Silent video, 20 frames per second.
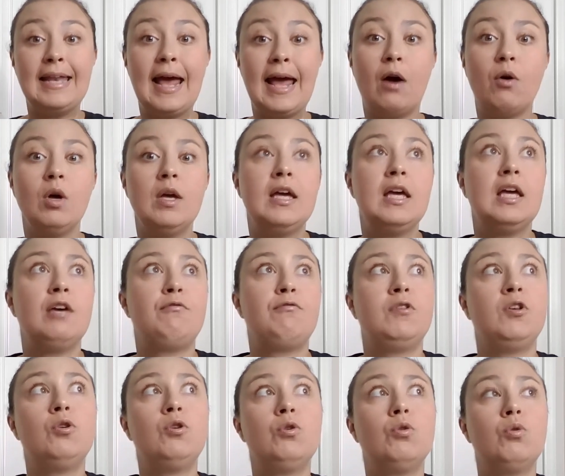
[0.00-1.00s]
Now, if
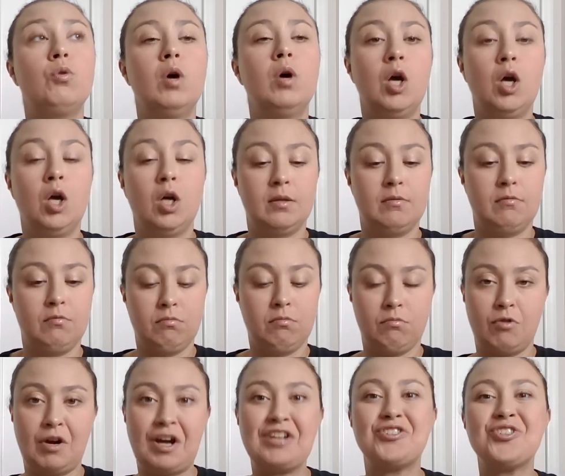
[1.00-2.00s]
you
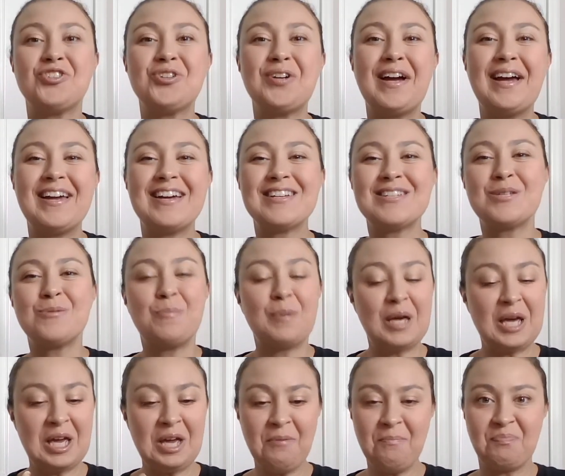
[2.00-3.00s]
raised your A S
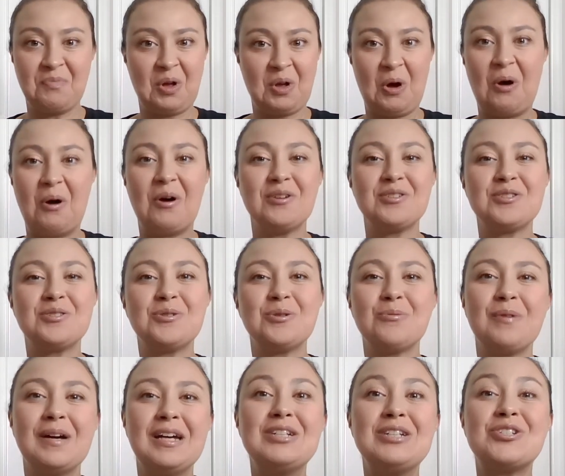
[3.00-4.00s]
P,
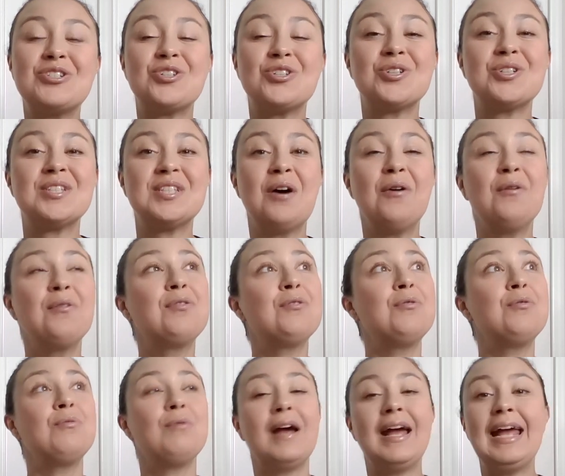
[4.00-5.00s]
also raised your
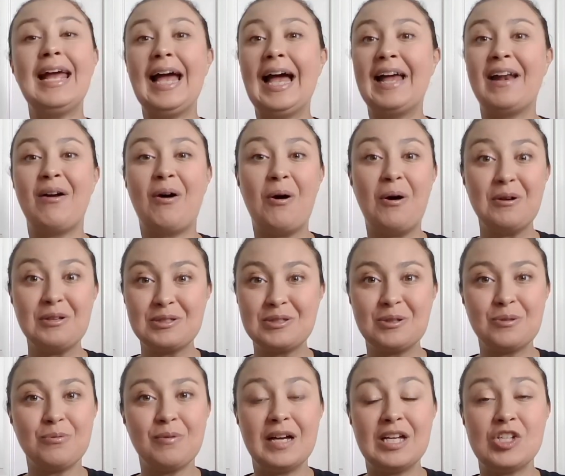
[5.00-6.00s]
sell-through rate, and
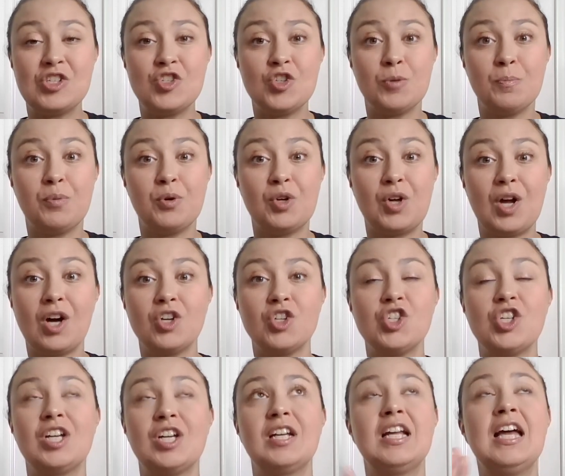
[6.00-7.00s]
also raised your
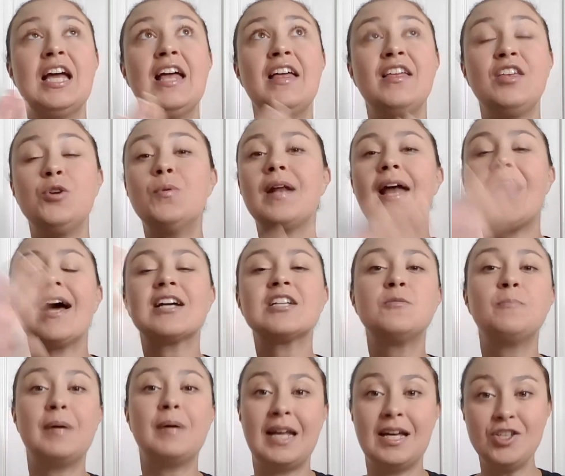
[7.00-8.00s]
production, you would
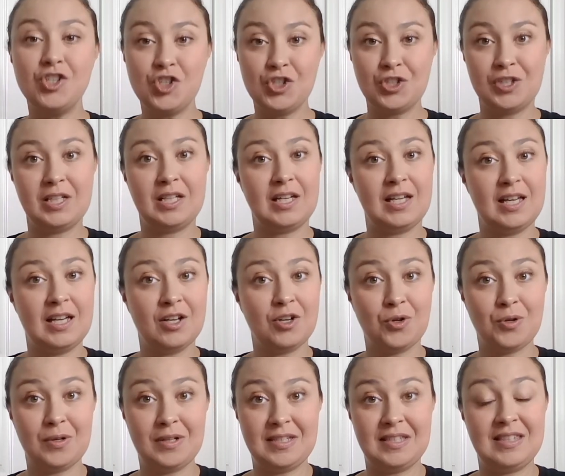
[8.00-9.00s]
exponentially
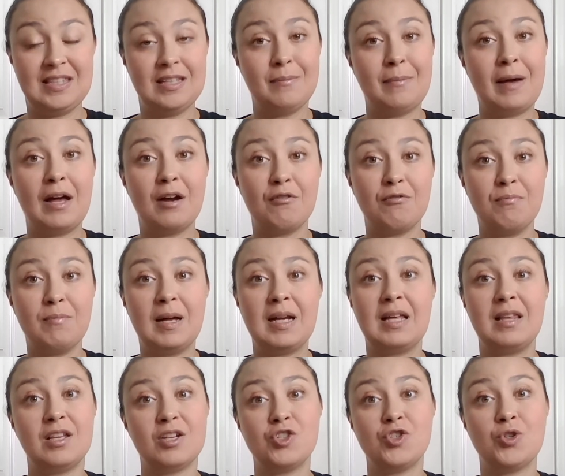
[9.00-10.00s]
increase the amount of
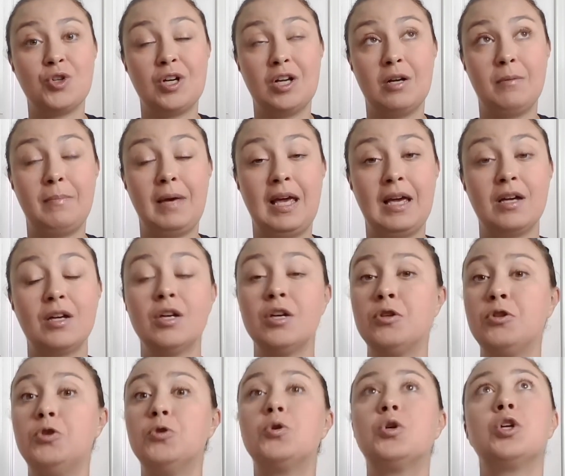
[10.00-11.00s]
money that you're gonna make.
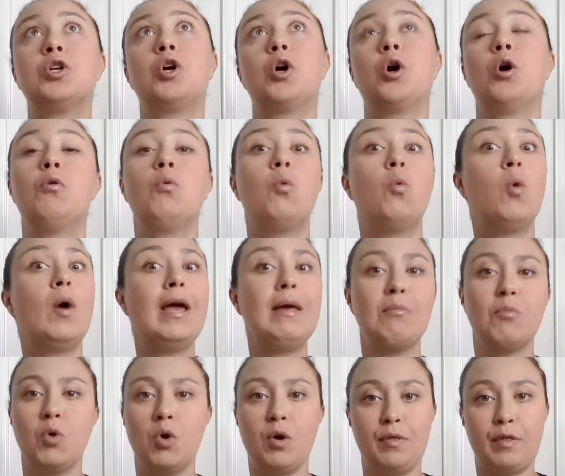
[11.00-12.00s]
You could go
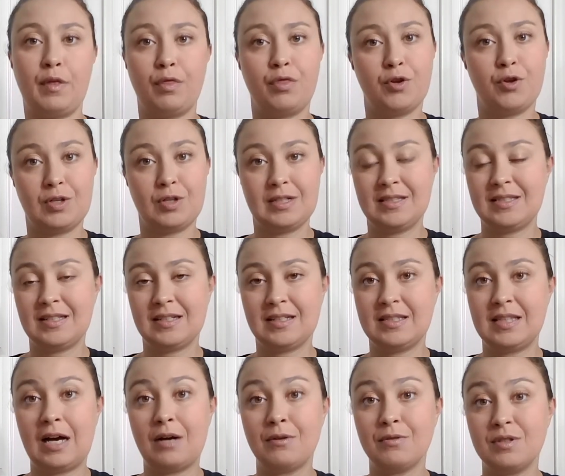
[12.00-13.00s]
way more than
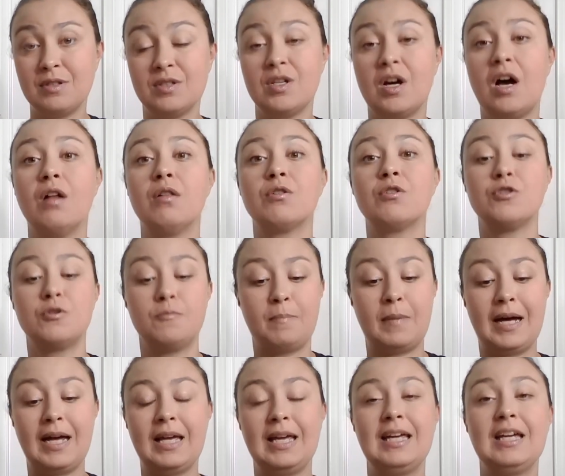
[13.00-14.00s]
thirty-six thousand dollars
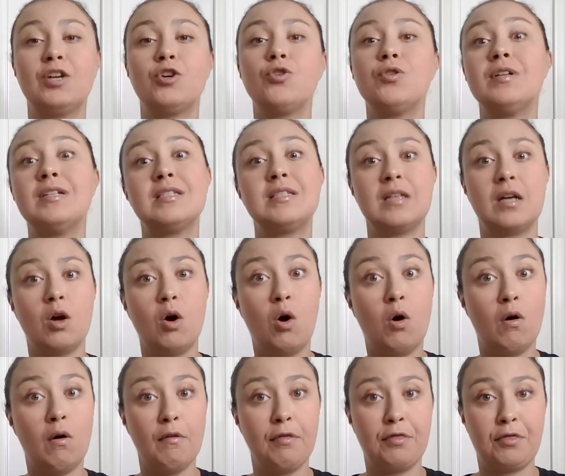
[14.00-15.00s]
by increasing
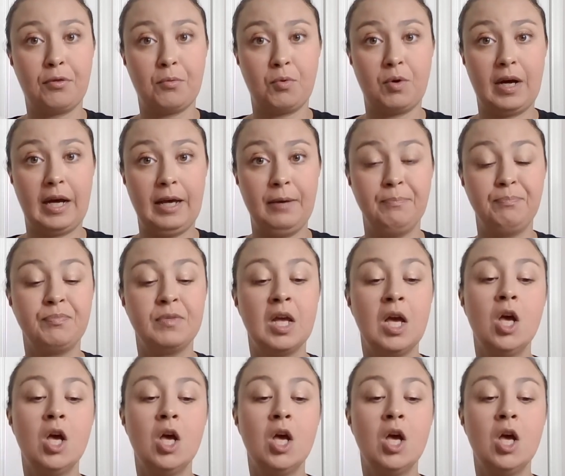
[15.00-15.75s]
all three.